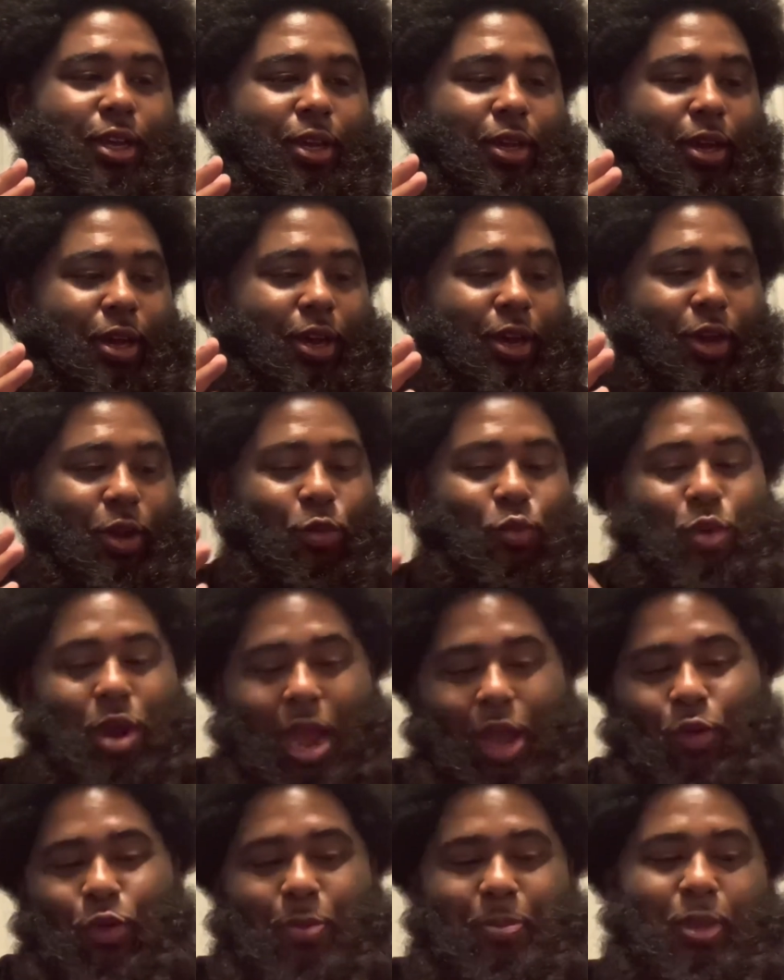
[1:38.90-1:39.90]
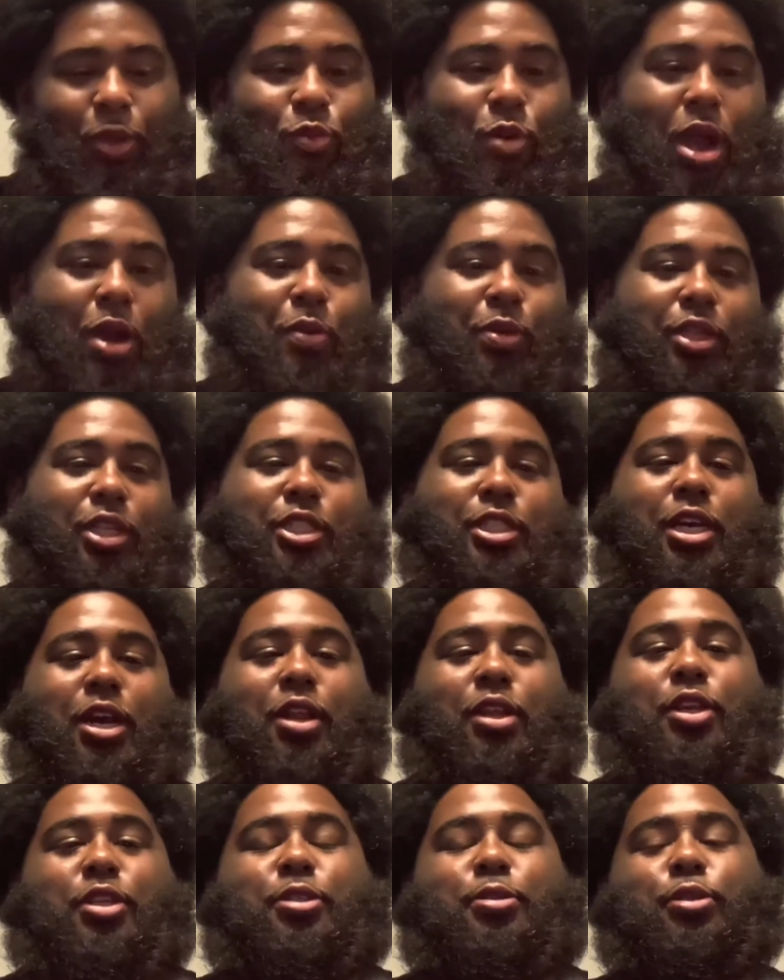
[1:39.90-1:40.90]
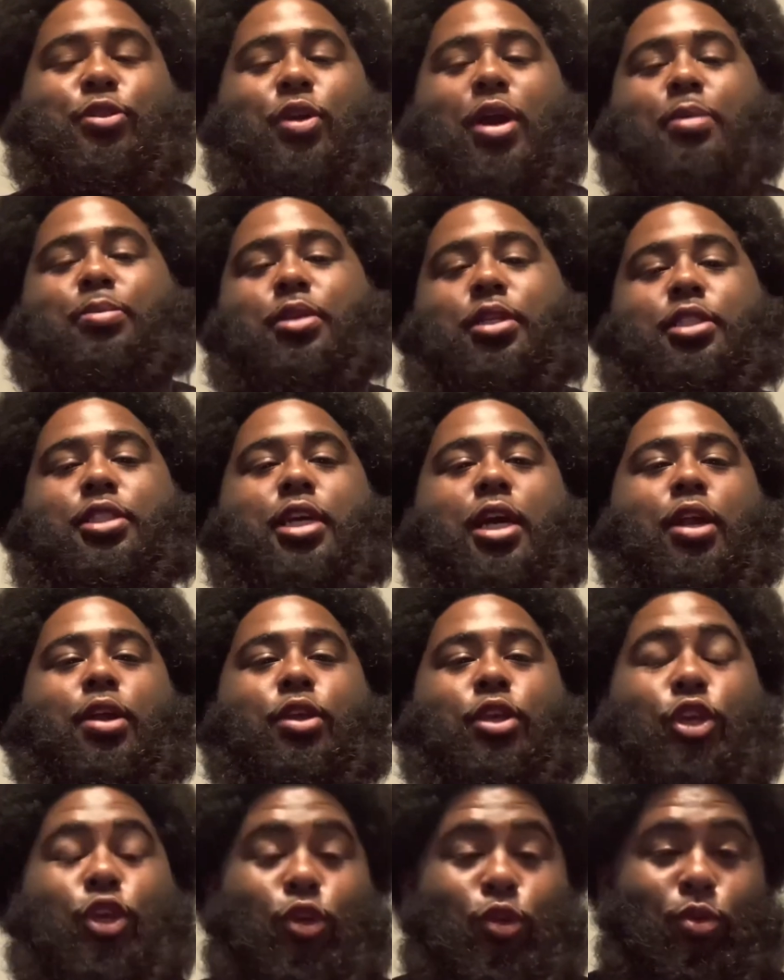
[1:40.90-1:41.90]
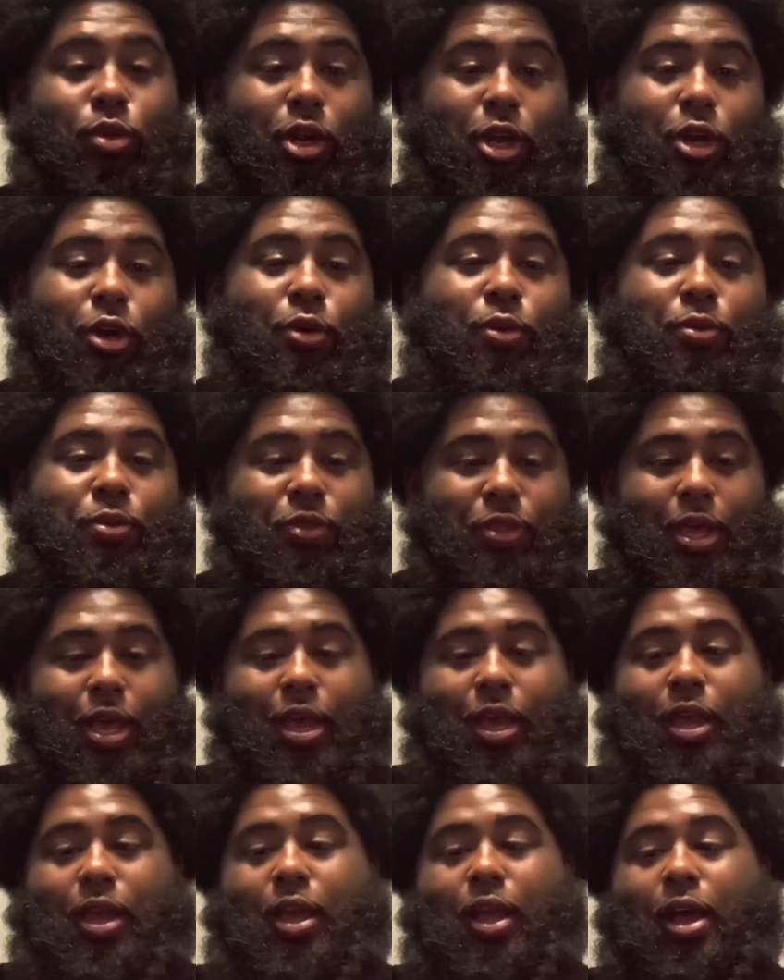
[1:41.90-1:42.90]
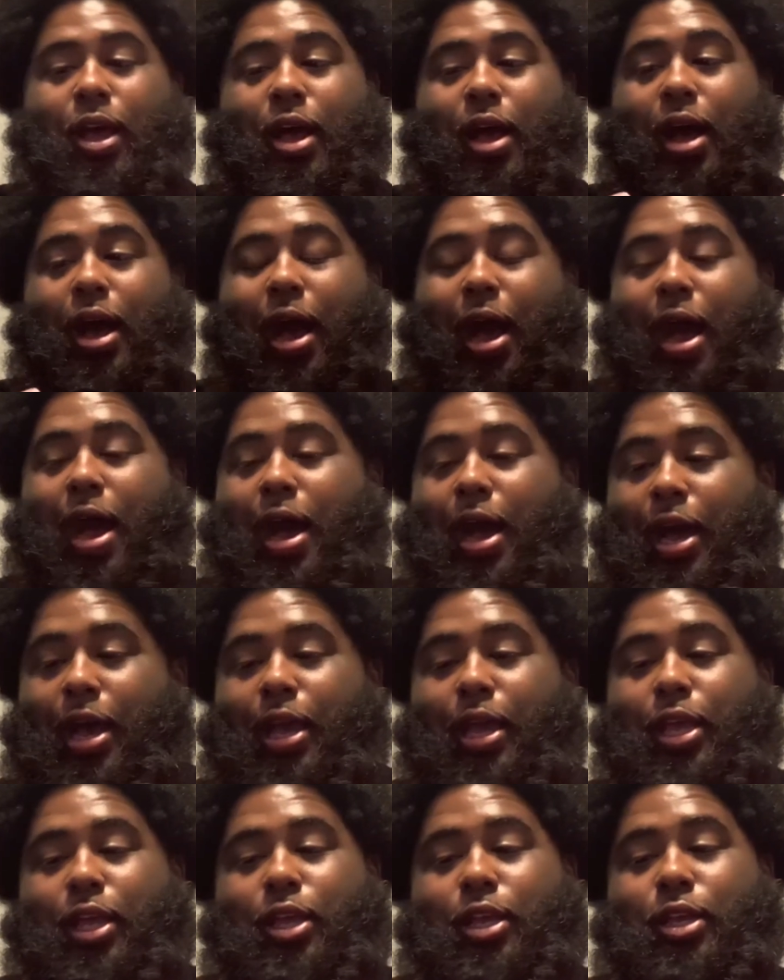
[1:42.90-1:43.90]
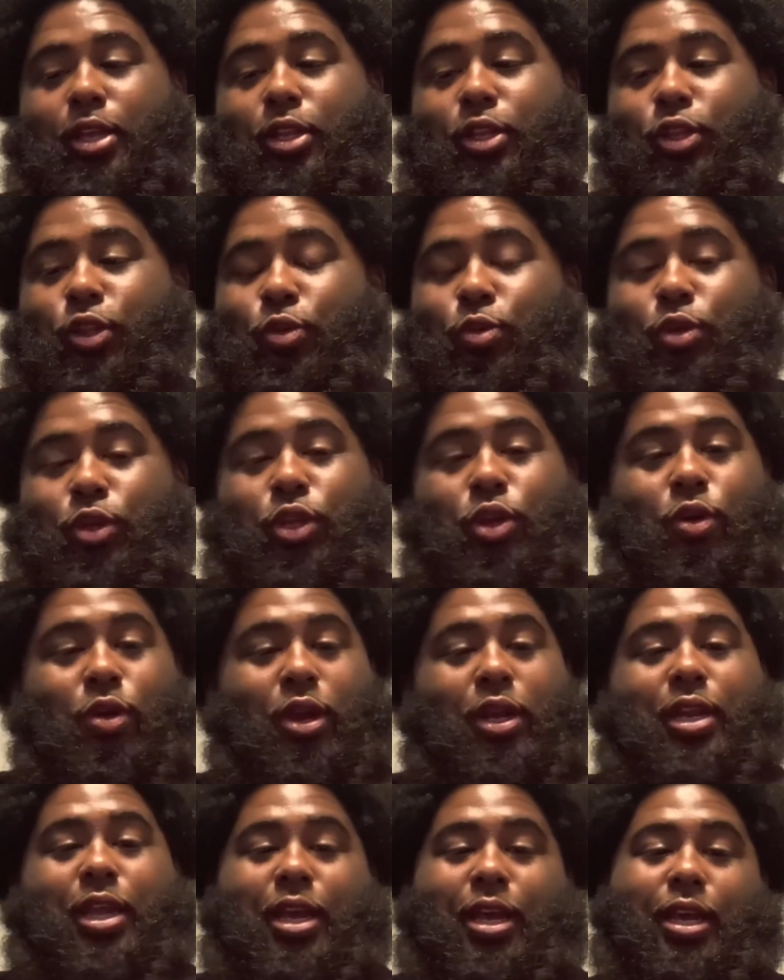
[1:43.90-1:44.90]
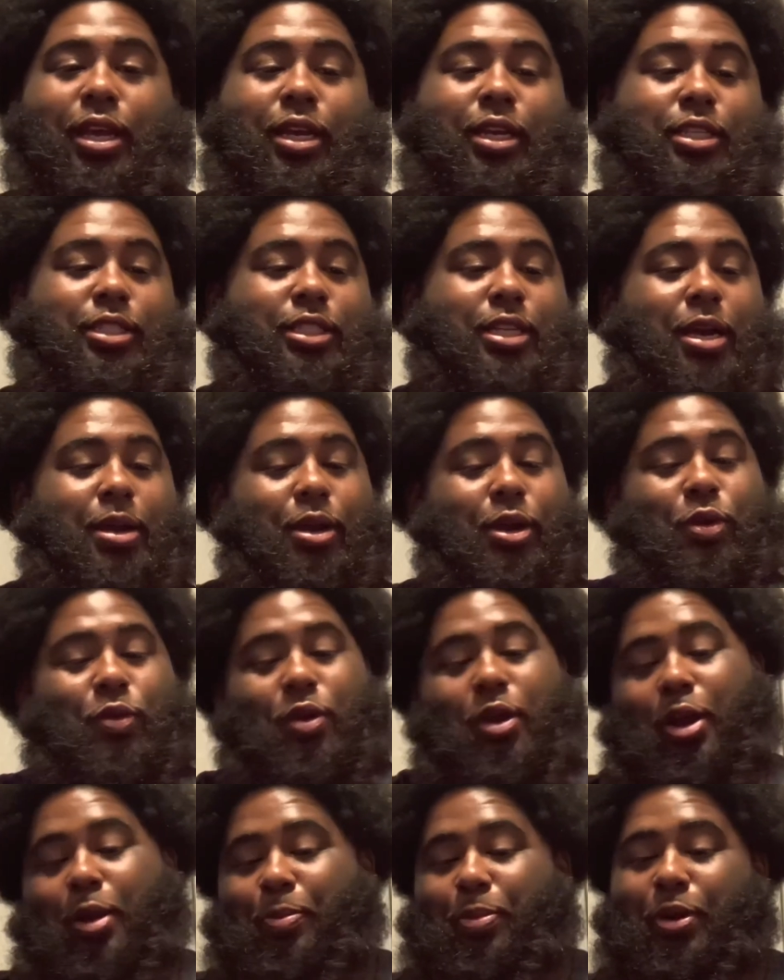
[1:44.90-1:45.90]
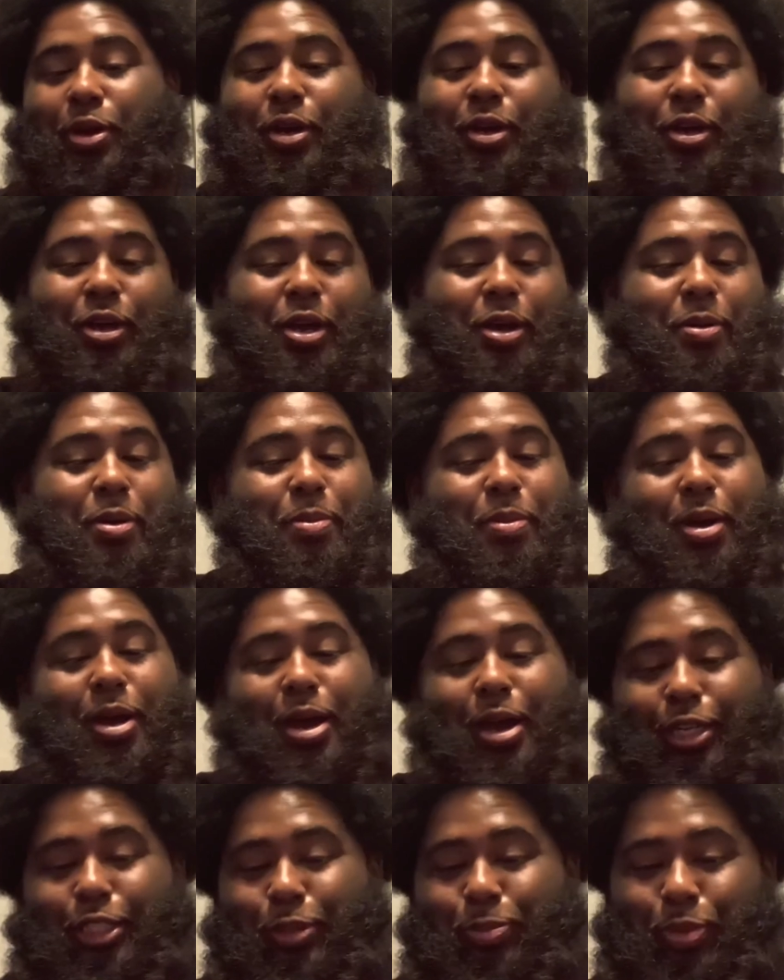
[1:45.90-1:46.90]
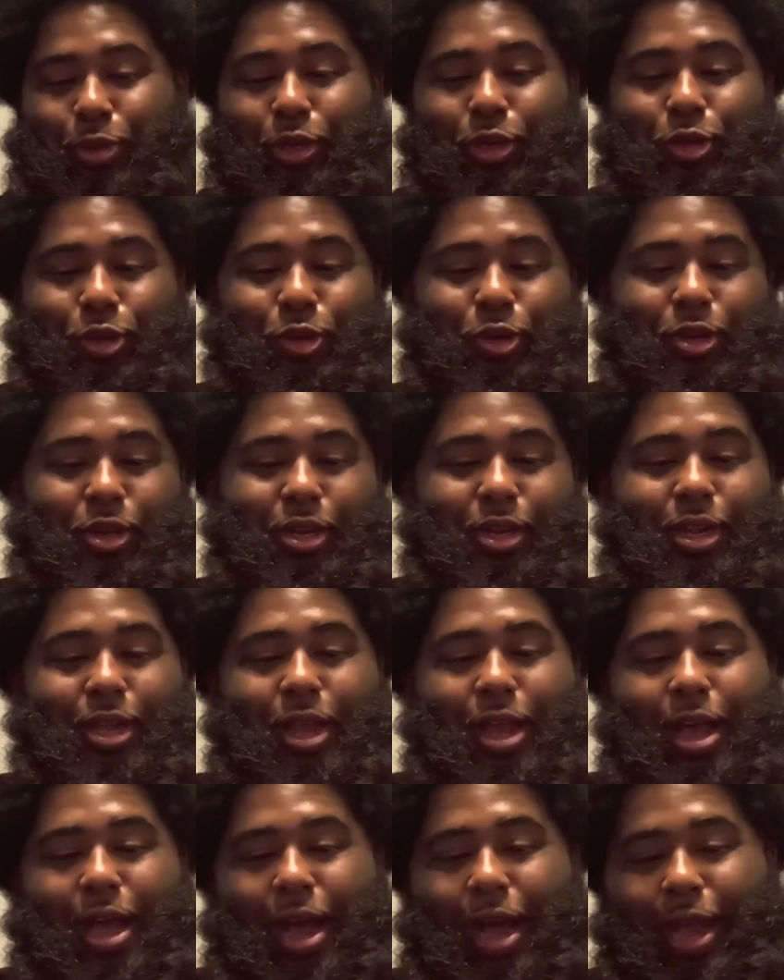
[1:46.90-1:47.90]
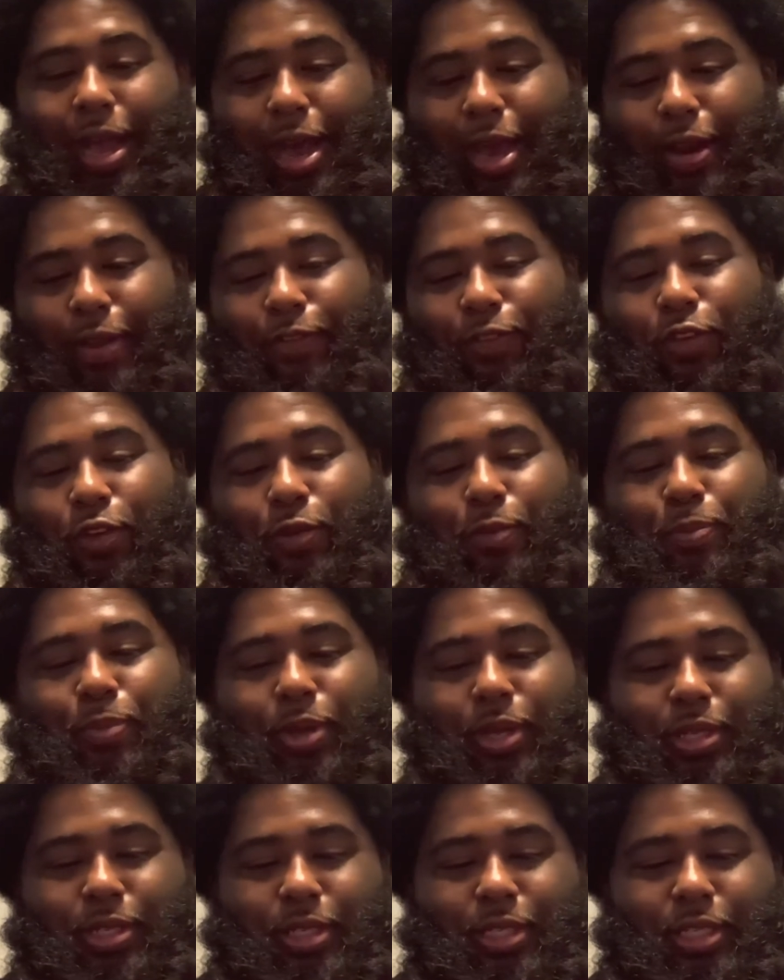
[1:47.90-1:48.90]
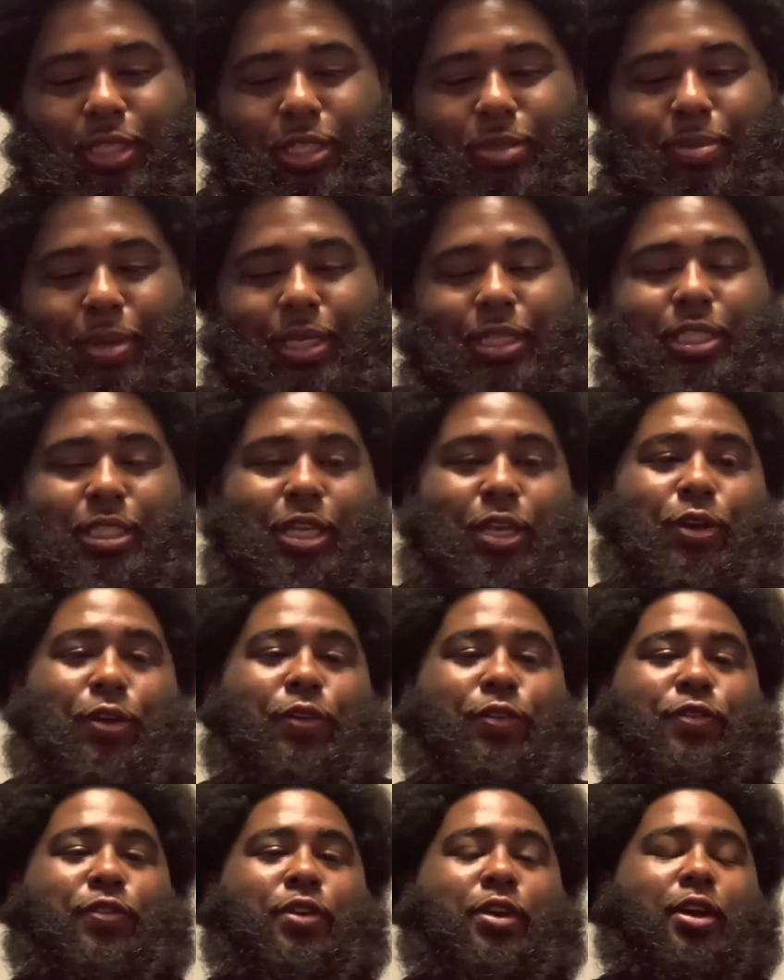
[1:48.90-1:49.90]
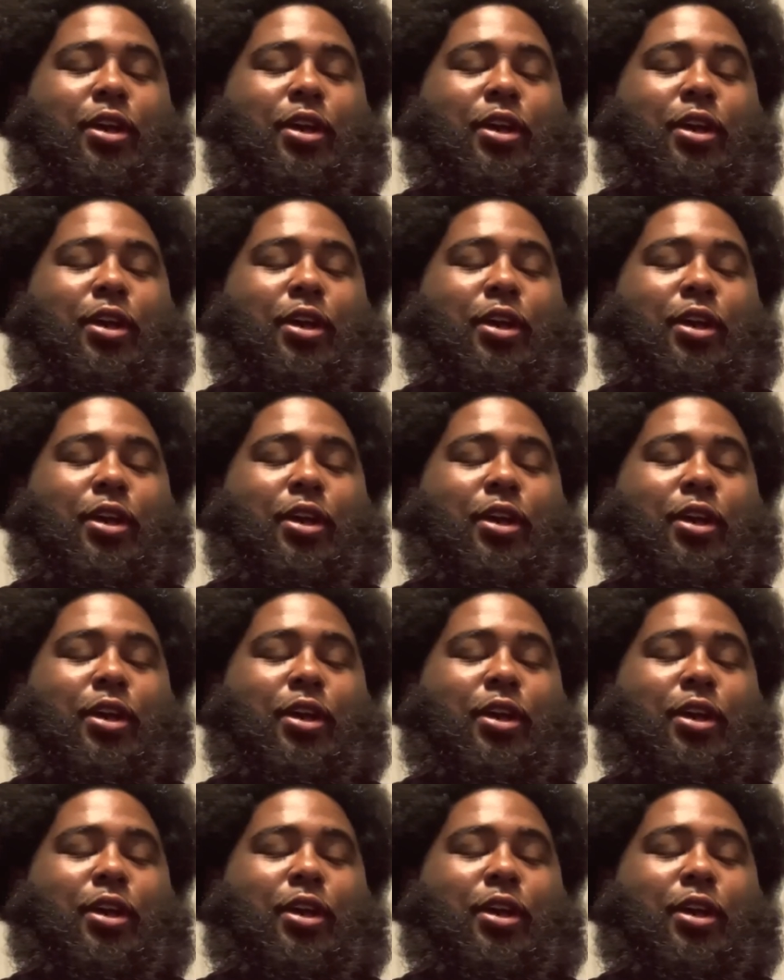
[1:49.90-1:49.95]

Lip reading: rock with me, rock with the channel, you subscribe to the channel, you know that I do DoorDash, I Grubhub, I'm an entrepreneur, I got a few businesses myself.